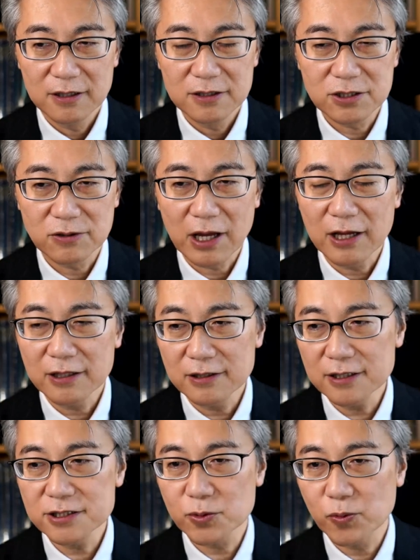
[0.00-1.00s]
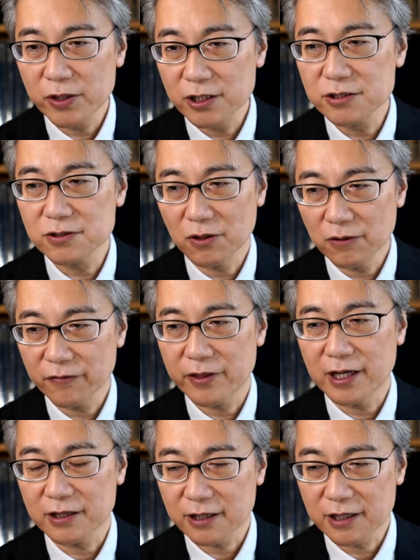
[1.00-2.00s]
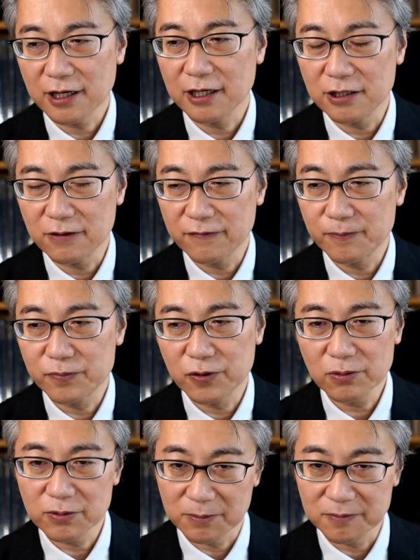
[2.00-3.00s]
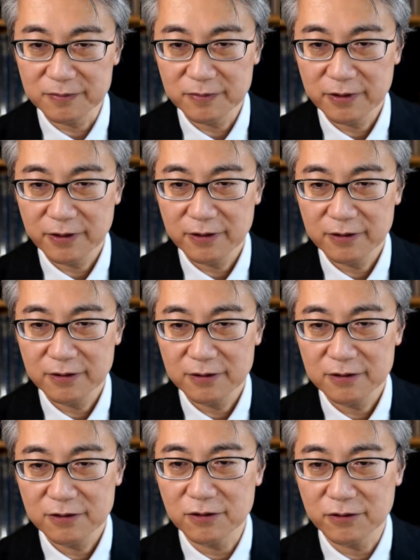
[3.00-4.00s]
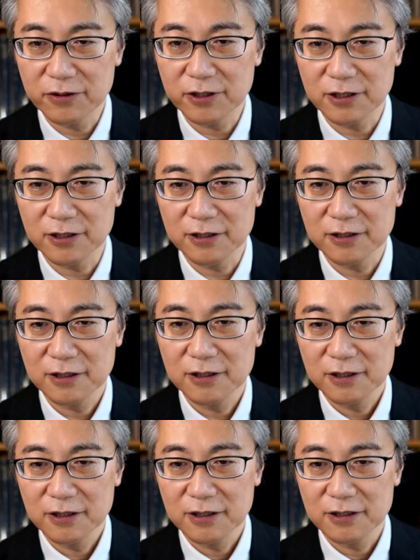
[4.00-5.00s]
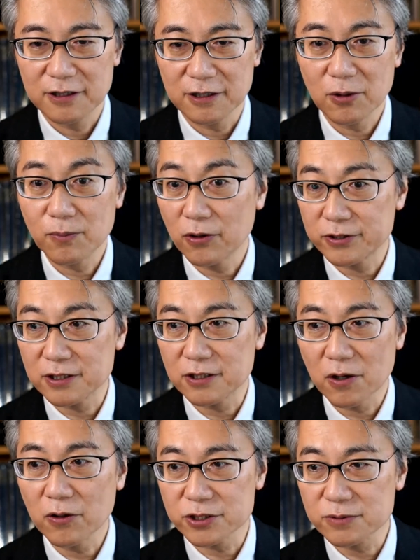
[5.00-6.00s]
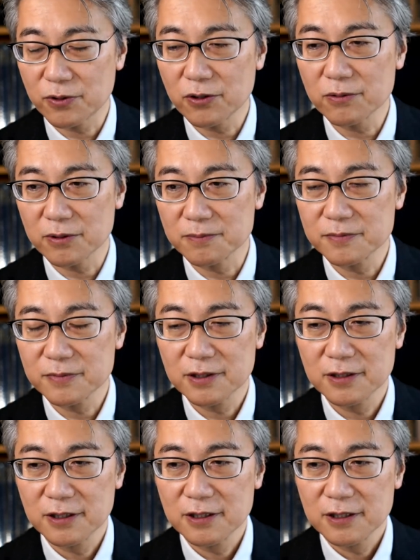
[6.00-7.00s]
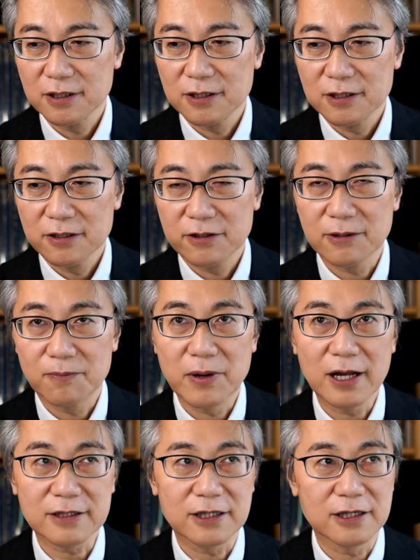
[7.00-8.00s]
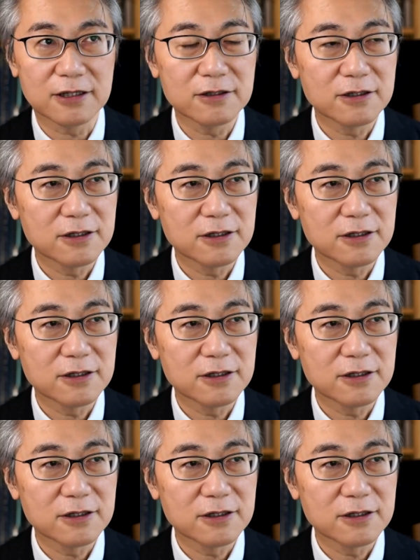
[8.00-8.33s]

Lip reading: So unless we solve that kind of problem, the onboarding cost problem, the banking